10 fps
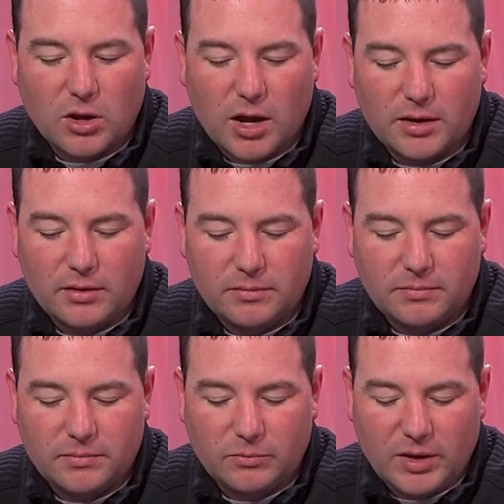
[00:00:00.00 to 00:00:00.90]
not.
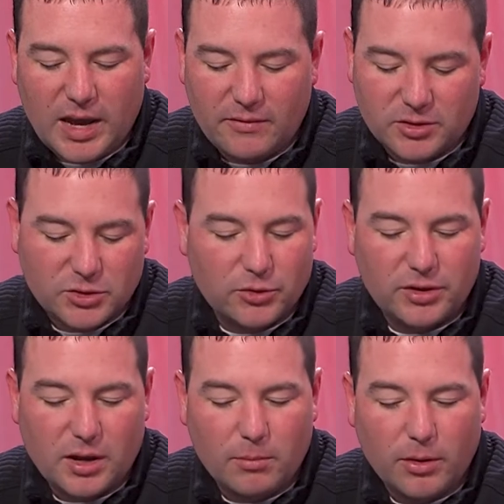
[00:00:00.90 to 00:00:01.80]
We have a
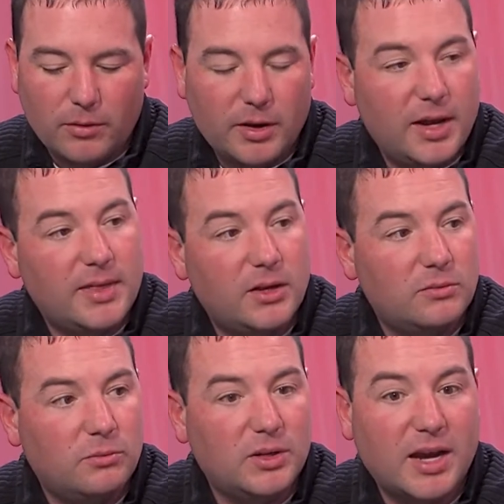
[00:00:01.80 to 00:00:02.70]
certain number, and
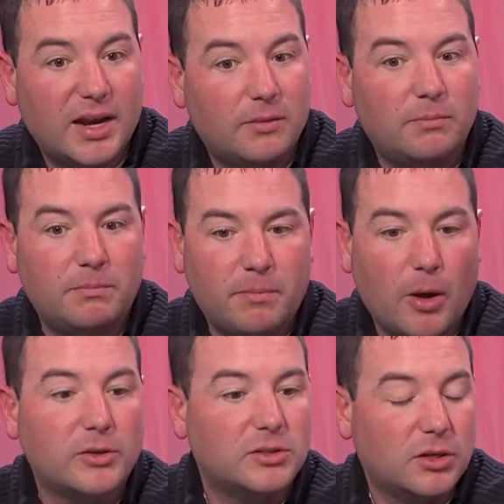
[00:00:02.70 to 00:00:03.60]
then we kind of
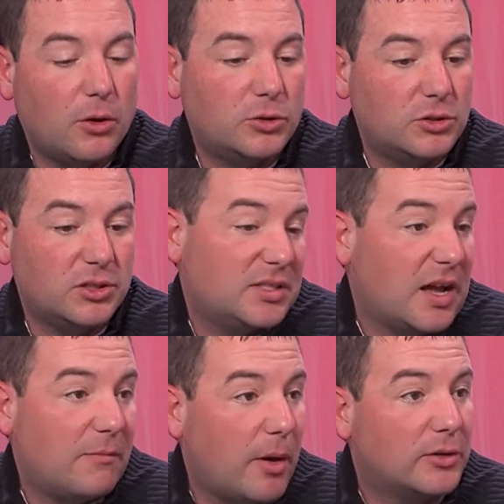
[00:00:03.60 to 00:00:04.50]
parse the coaching
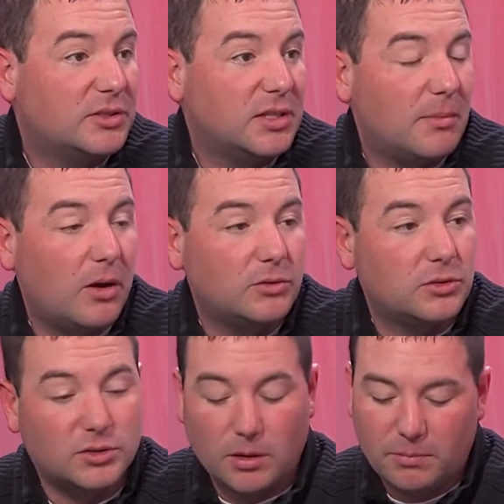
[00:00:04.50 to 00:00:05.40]
staff parses them out.
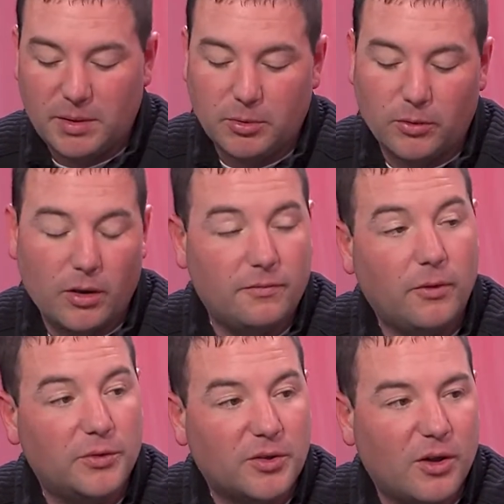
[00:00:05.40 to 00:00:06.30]
So some people are on
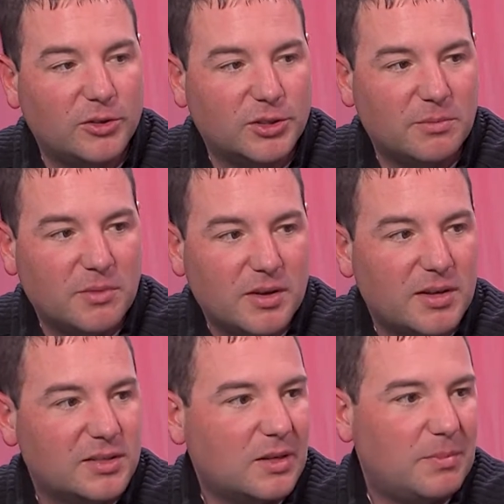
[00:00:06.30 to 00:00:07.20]
full scholarship,
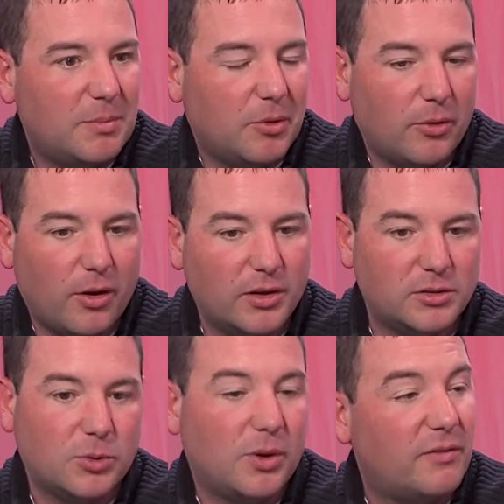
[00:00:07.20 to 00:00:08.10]
some people are
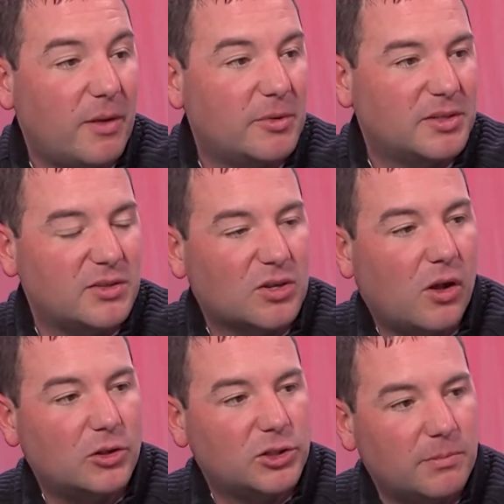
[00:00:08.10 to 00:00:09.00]
on 25%
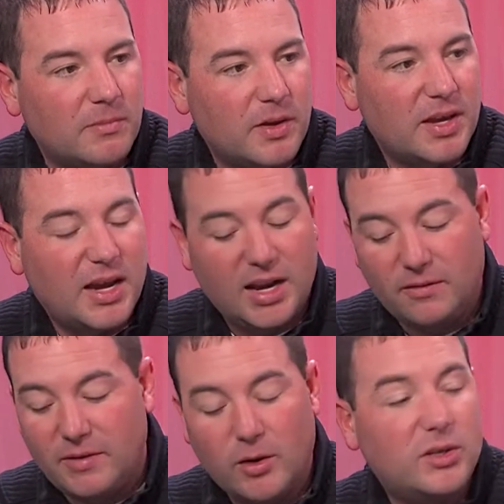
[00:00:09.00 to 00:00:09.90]
scholarship, and
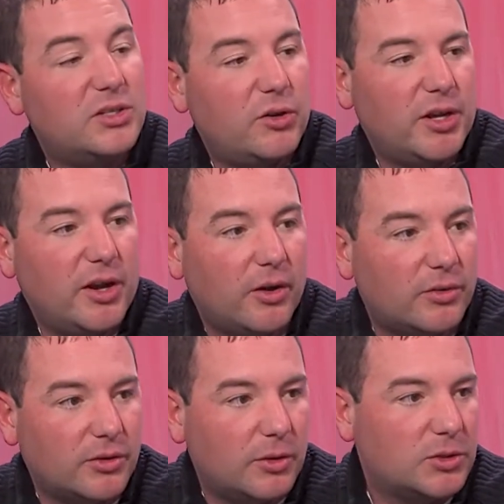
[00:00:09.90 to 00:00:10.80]
it varies year to year.
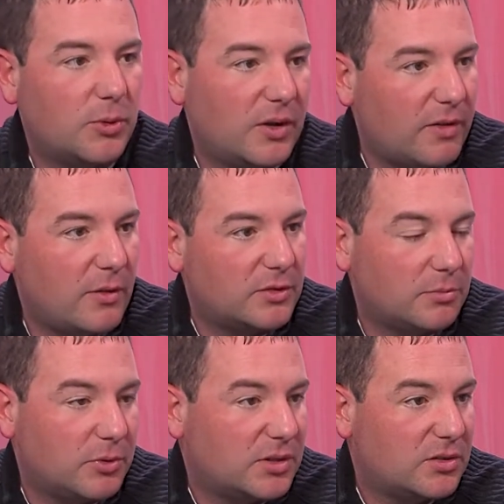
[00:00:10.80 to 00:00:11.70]
So a
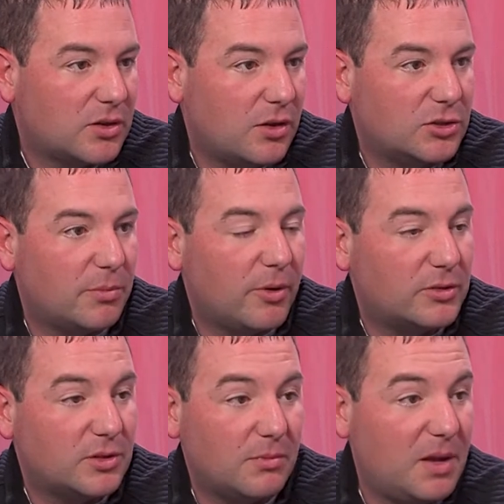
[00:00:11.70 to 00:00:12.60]
25% scholarship
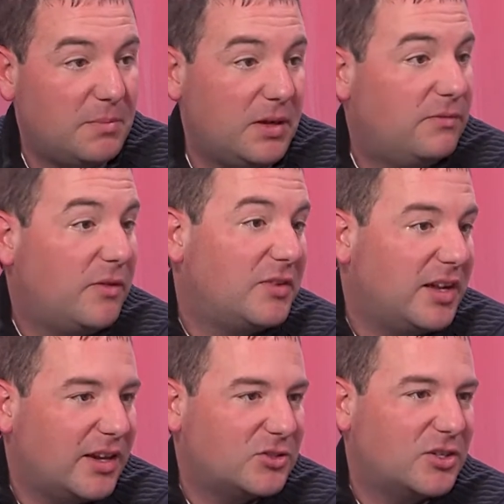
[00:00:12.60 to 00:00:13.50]
person might be 50
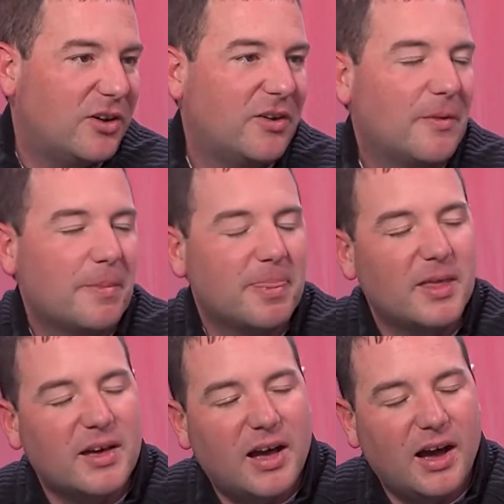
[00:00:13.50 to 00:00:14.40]
next year. I see.
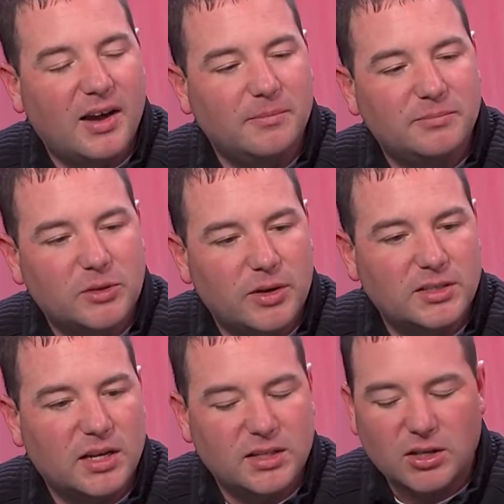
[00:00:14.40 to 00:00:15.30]
I um, see. So
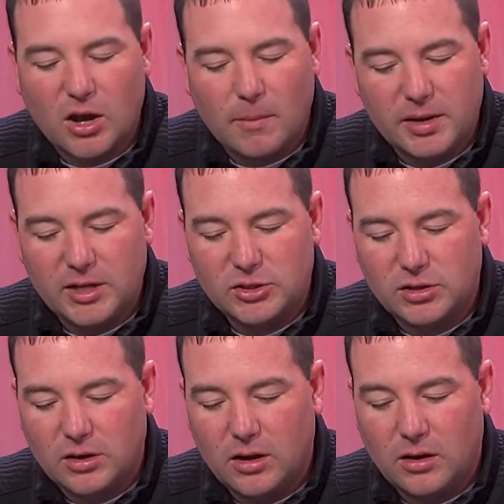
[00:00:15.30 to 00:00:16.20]
it's a, it's a
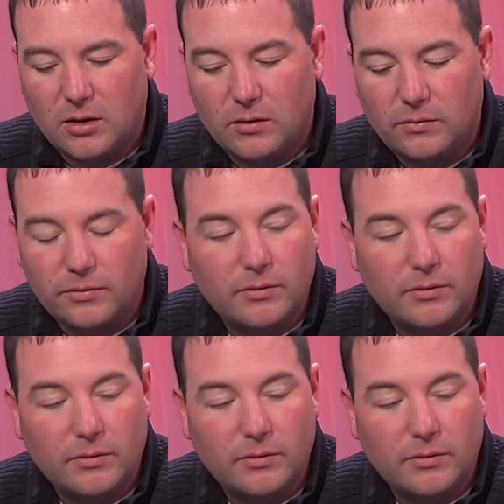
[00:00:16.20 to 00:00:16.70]
combination of. And,